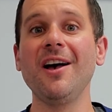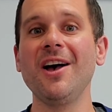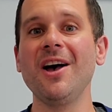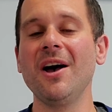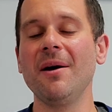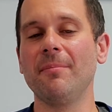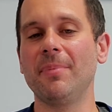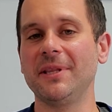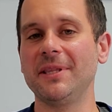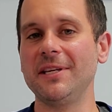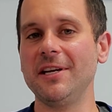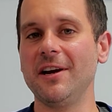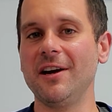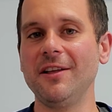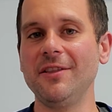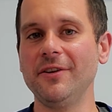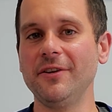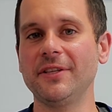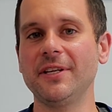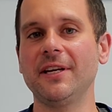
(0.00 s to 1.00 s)
But the
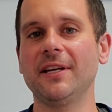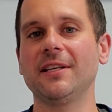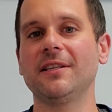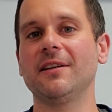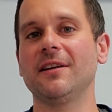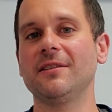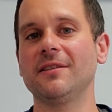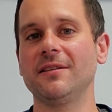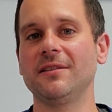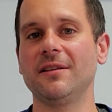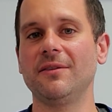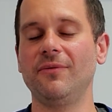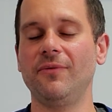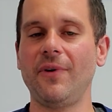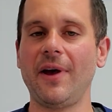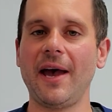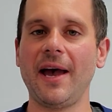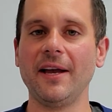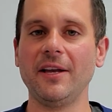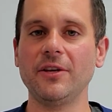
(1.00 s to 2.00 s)
other thing it does is the
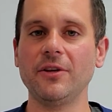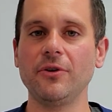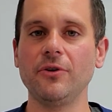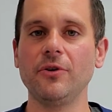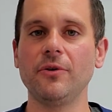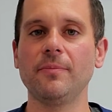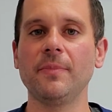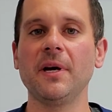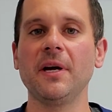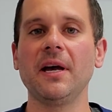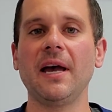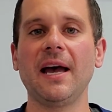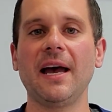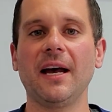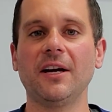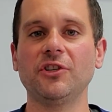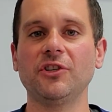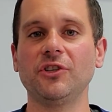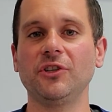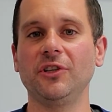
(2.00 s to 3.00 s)
vacuum
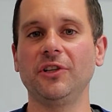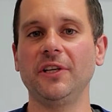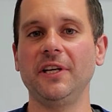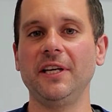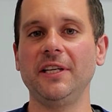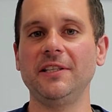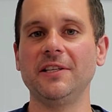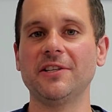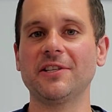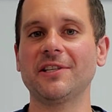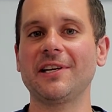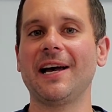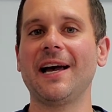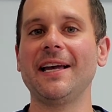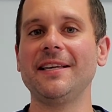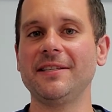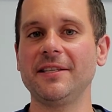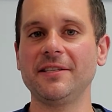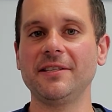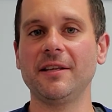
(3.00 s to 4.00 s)
actually
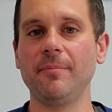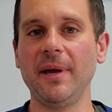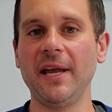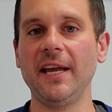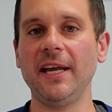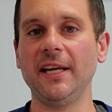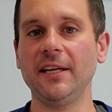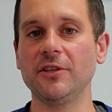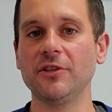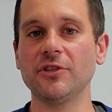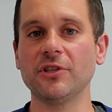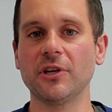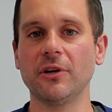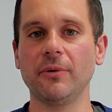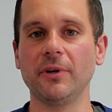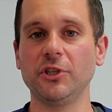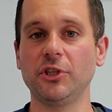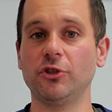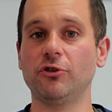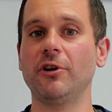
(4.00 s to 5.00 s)
disguises the pain,
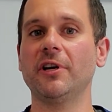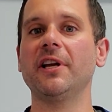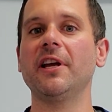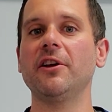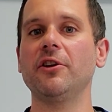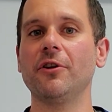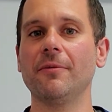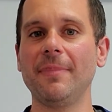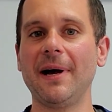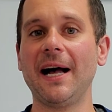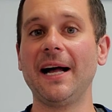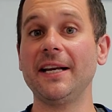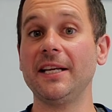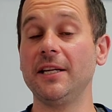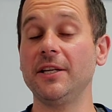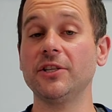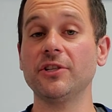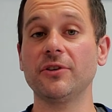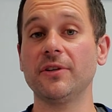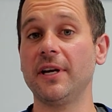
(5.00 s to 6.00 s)
so it's tricking your
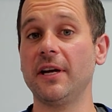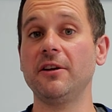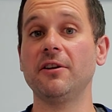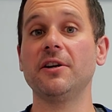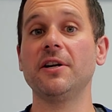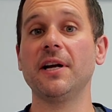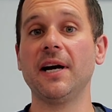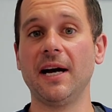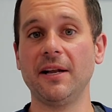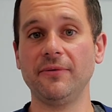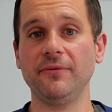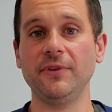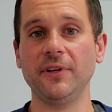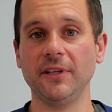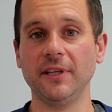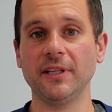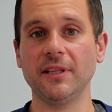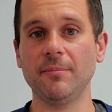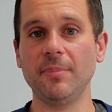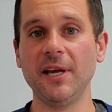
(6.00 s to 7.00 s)
body so that you're not
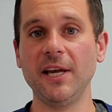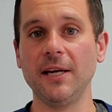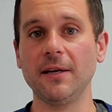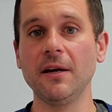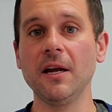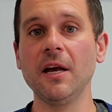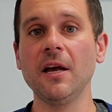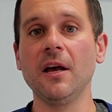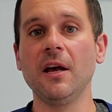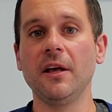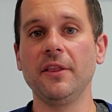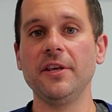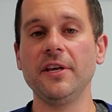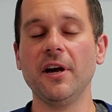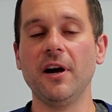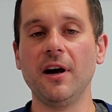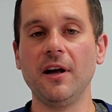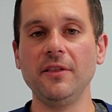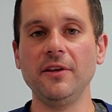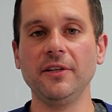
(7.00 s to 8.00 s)
feeling the pain.
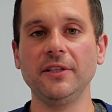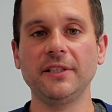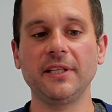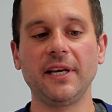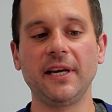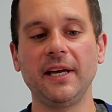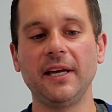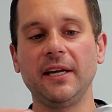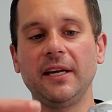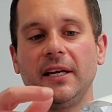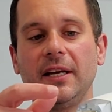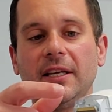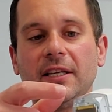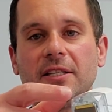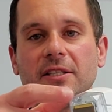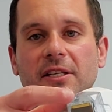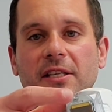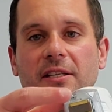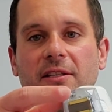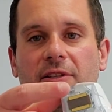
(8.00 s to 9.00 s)
The other thing
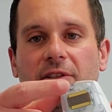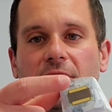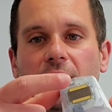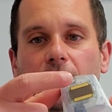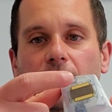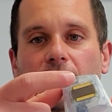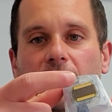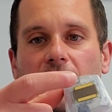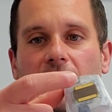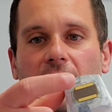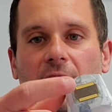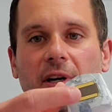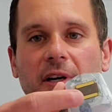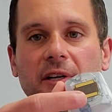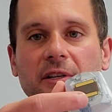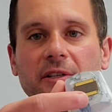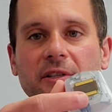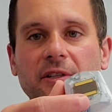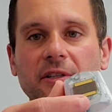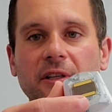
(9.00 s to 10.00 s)
is these little
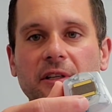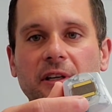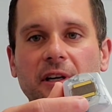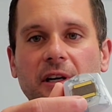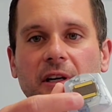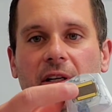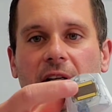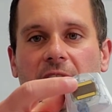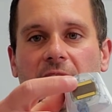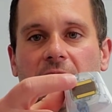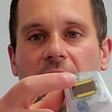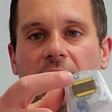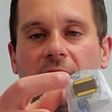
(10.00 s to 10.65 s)
bars here and